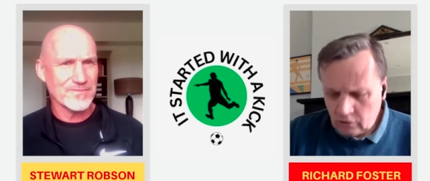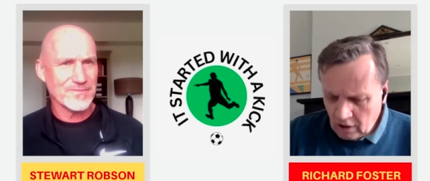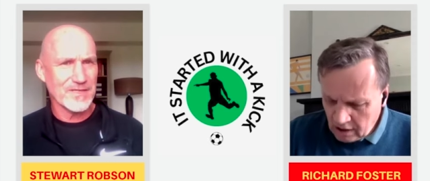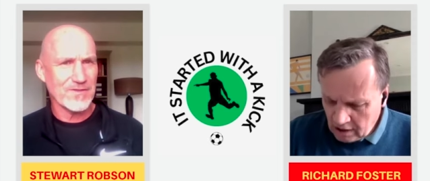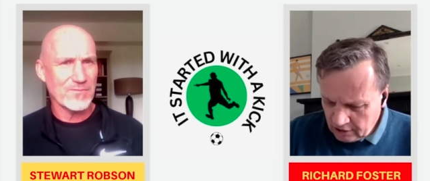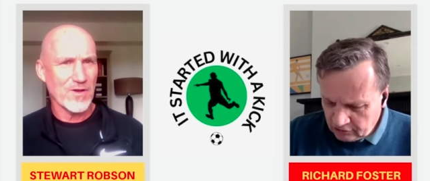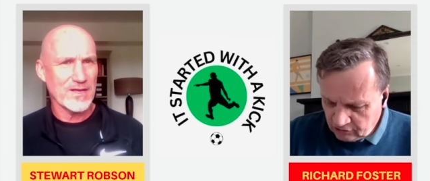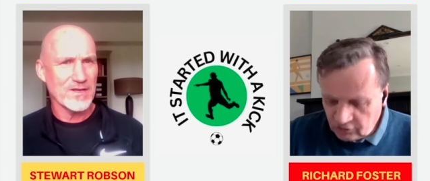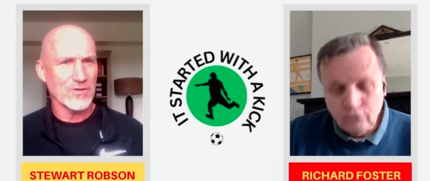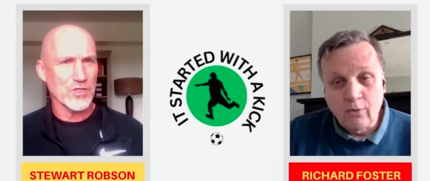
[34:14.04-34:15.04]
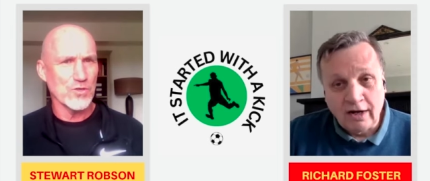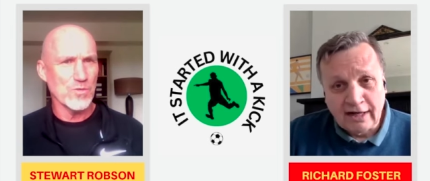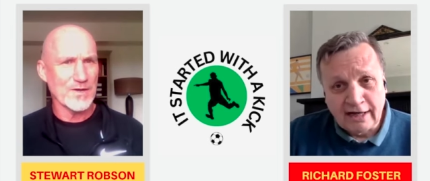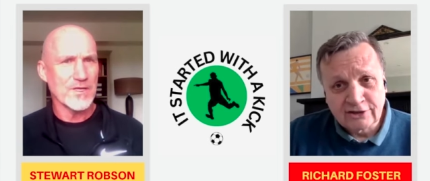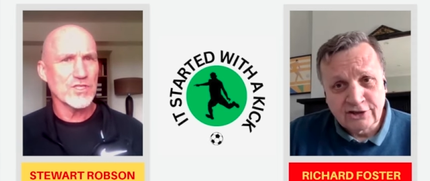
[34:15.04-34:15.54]
Speaker 1: Uh, uh, 2
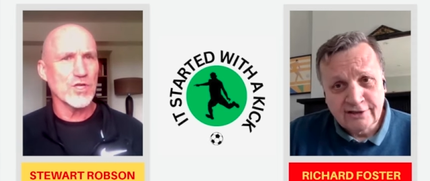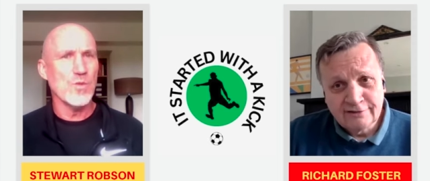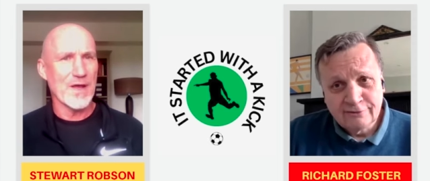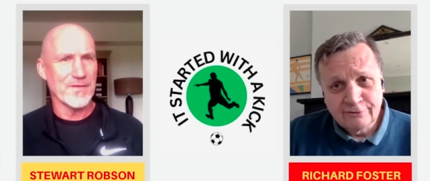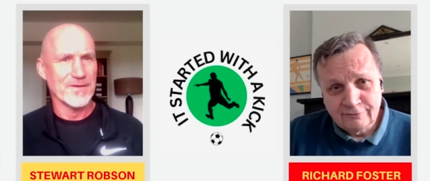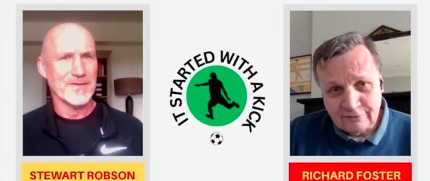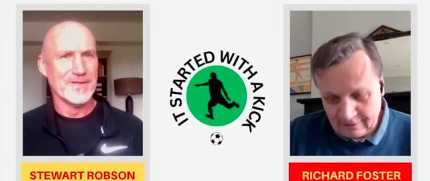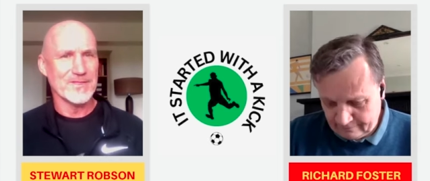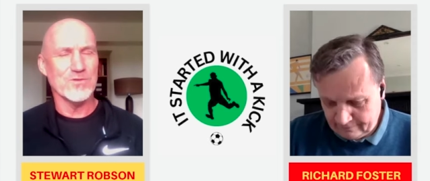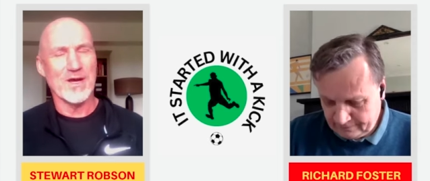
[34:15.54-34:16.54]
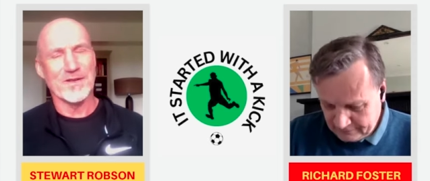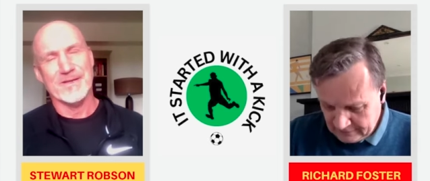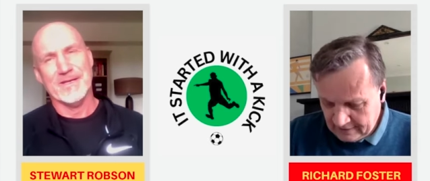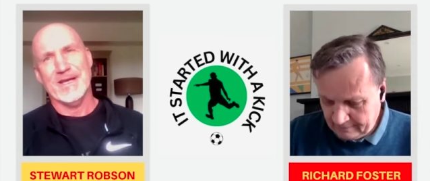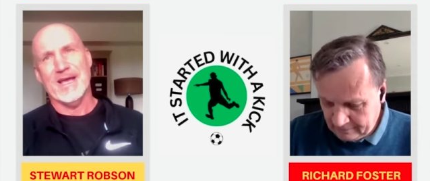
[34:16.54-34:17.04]
1, actually. 2 1. Yeah. 2 1.
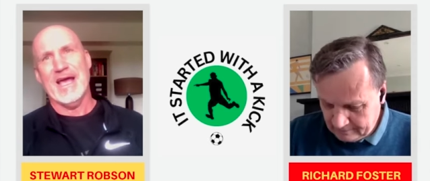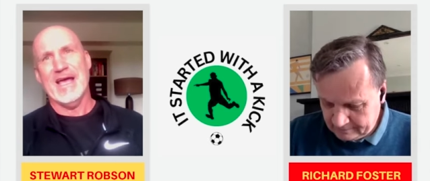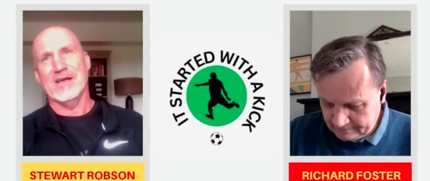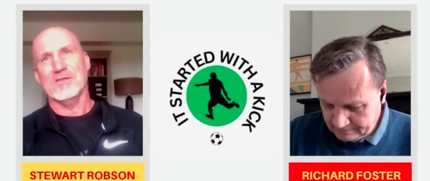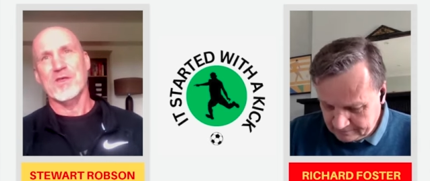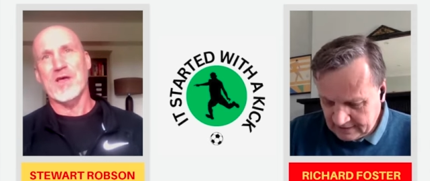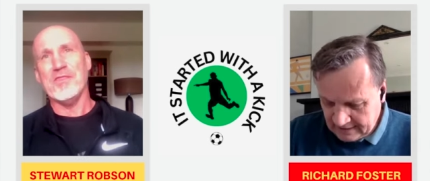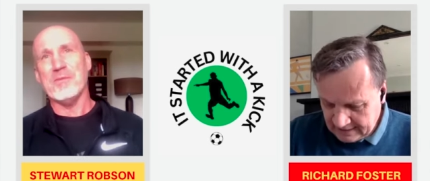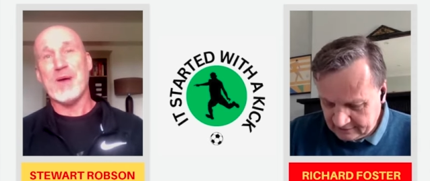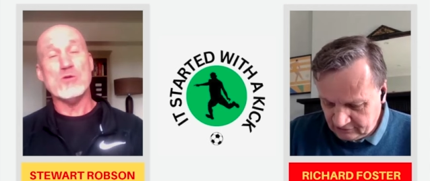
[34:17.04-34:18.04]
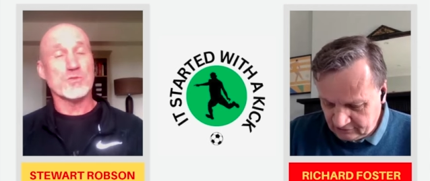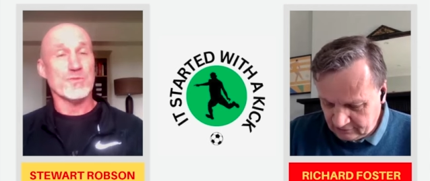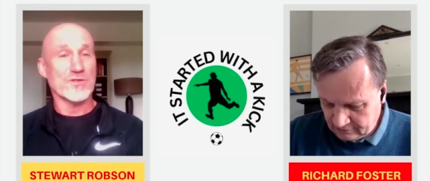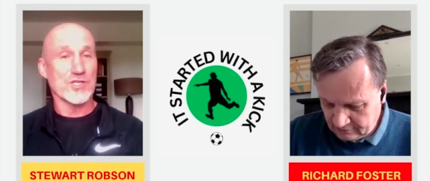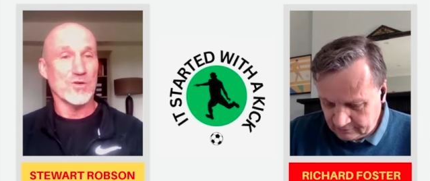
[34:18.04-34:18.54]
Yeah. and the um,
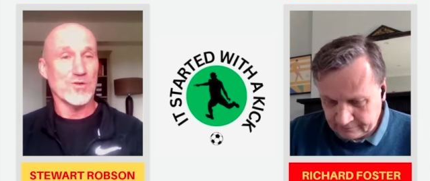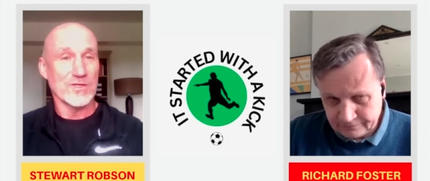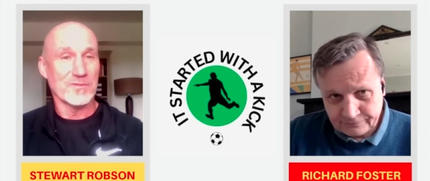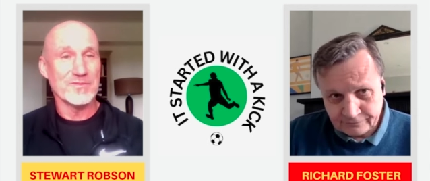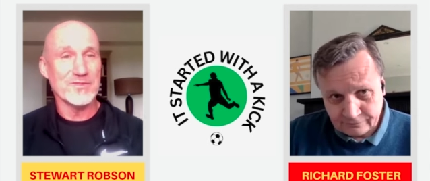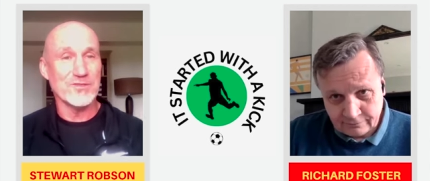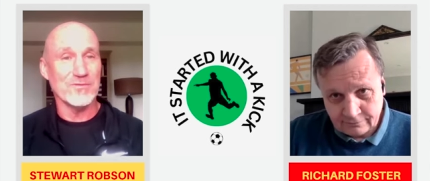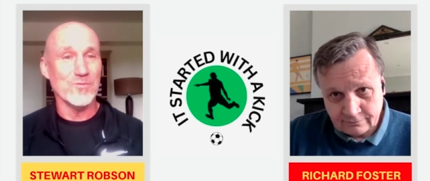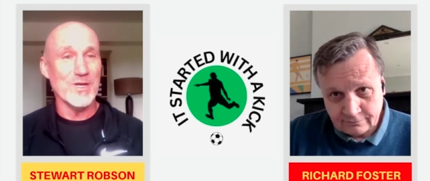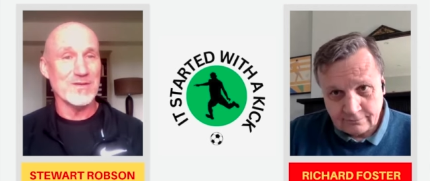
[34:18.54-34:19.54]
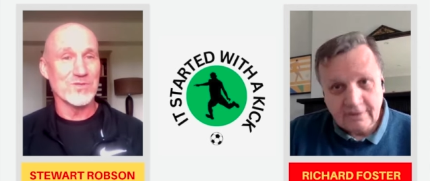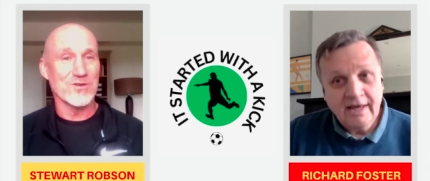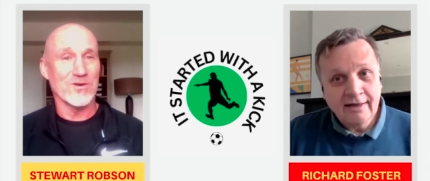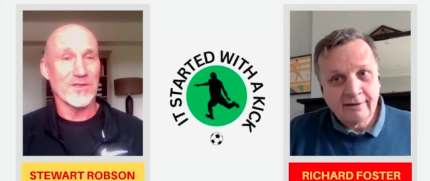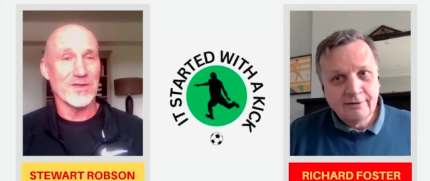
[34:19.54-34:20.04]
post scored. John
Speaker 2: Williams yeah.
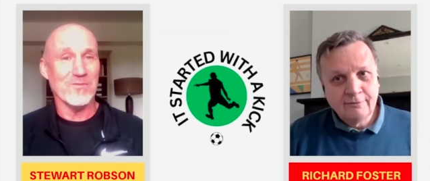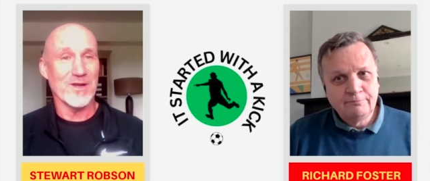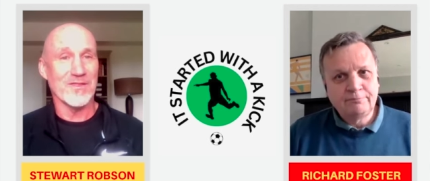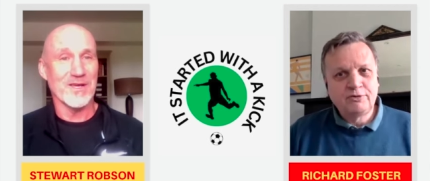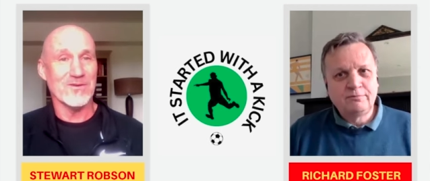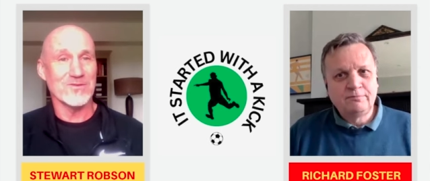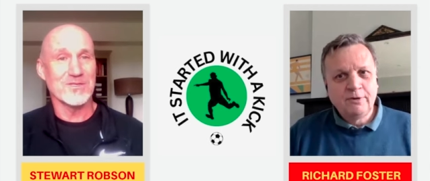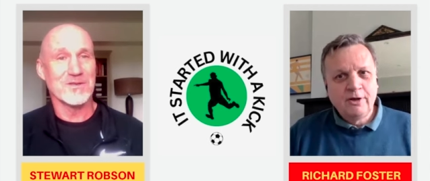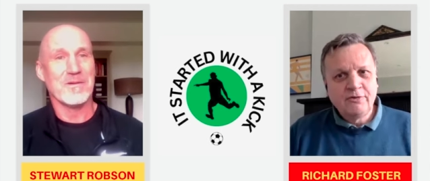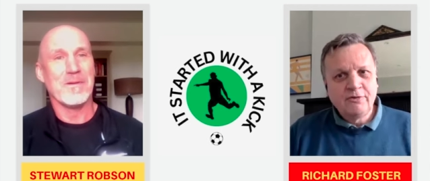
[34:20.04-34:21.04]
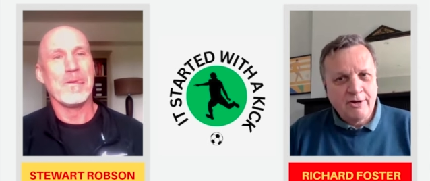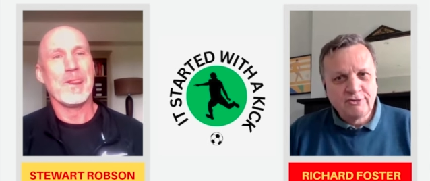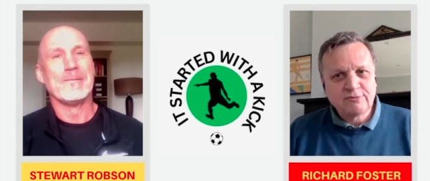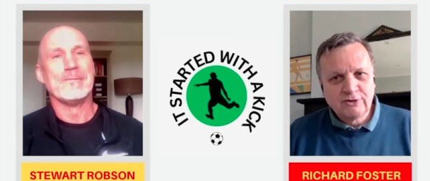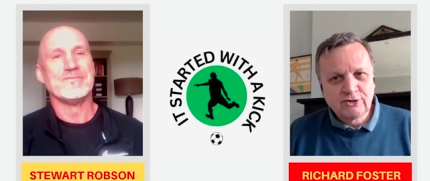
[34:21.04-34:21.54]
scored, I think, one of the goals. The
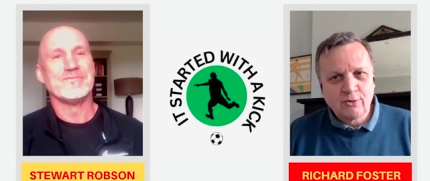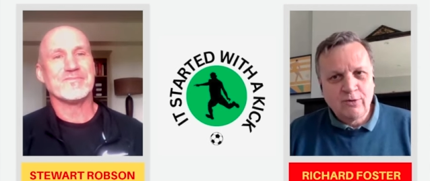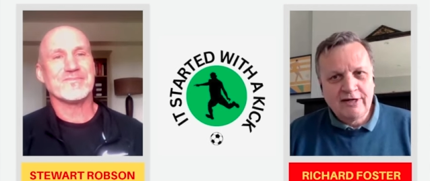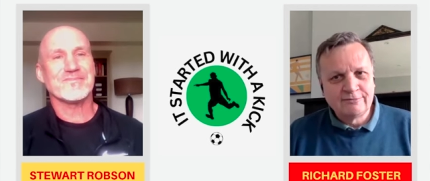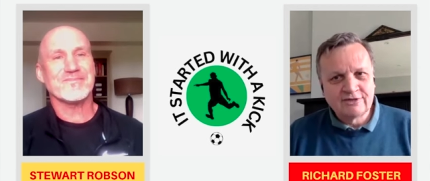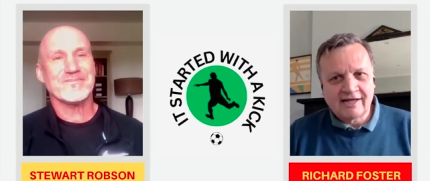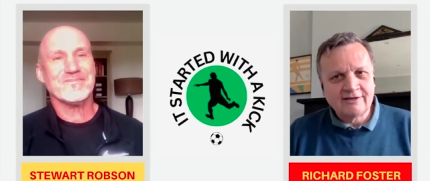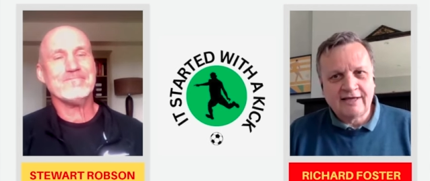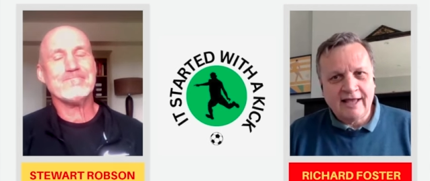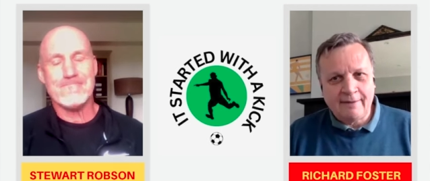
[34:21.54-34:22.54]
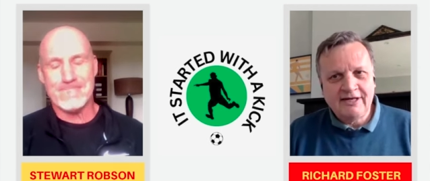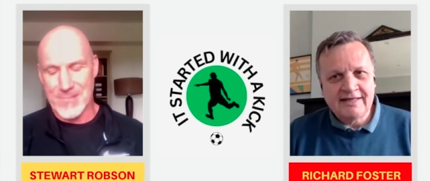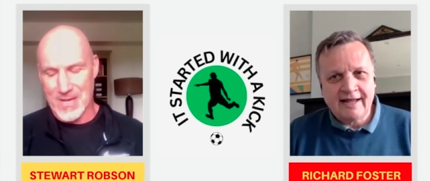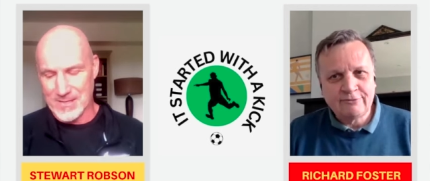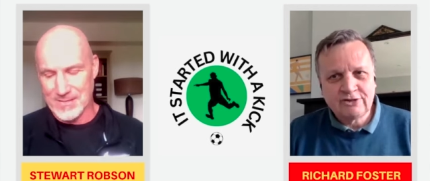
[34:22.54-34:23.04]
postman John Williams. That I mean,
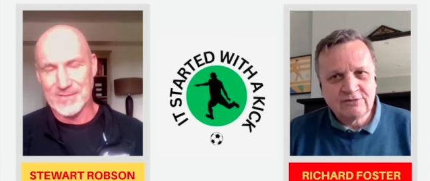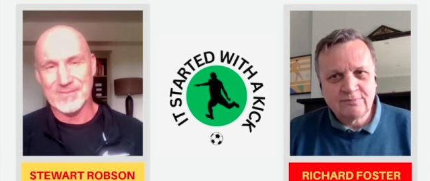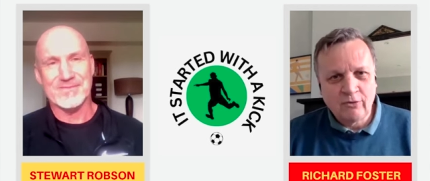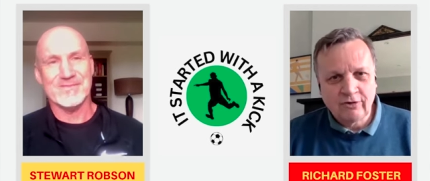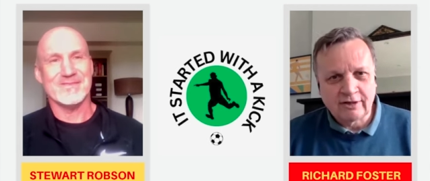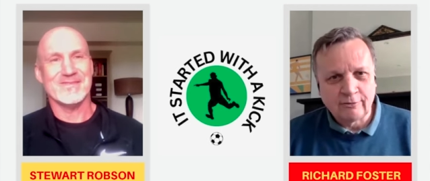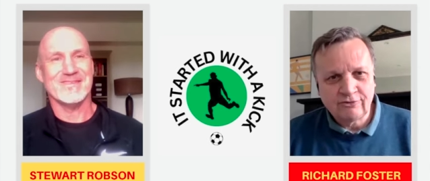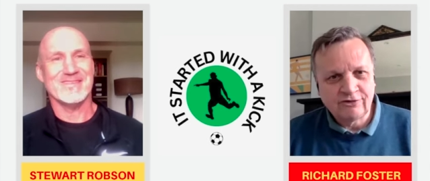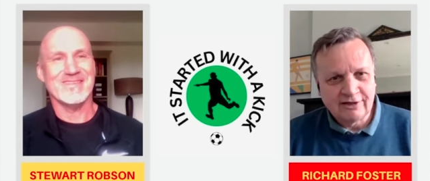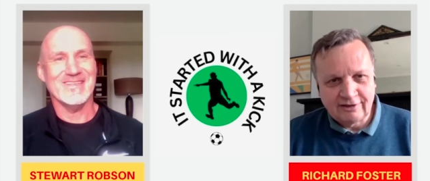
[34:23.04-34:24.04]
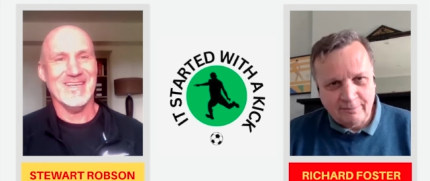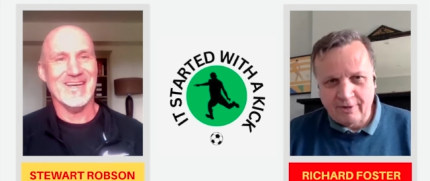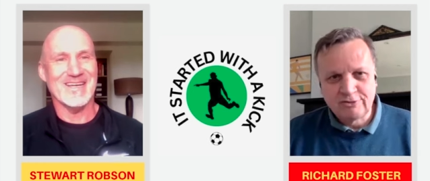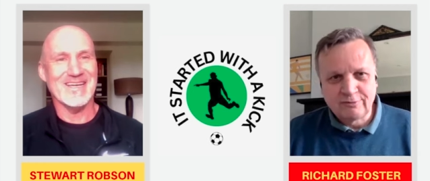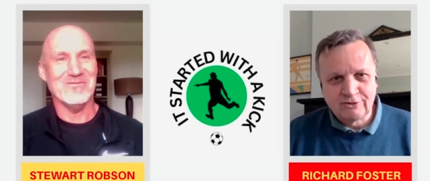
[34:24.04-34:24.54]
that was his moniker, wasn't it? The yeah,
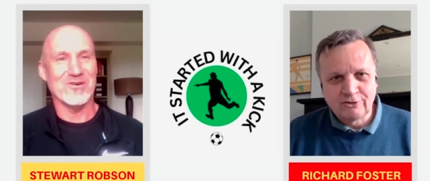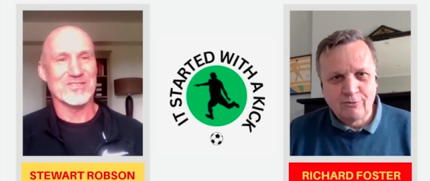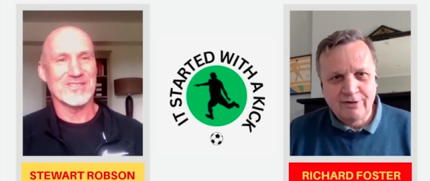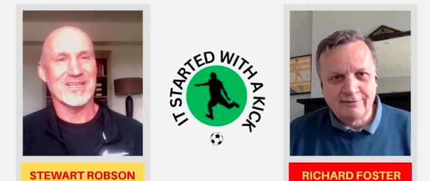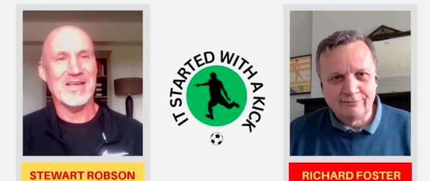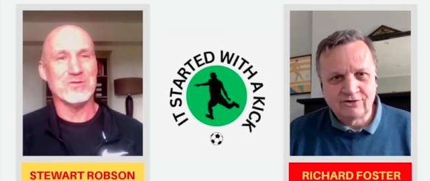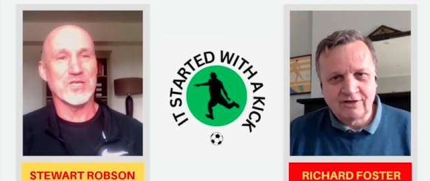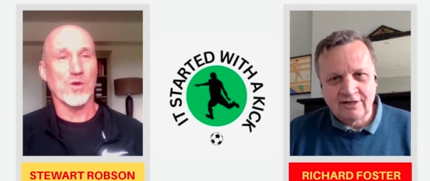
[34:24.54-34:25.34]
postman it John Williams. He was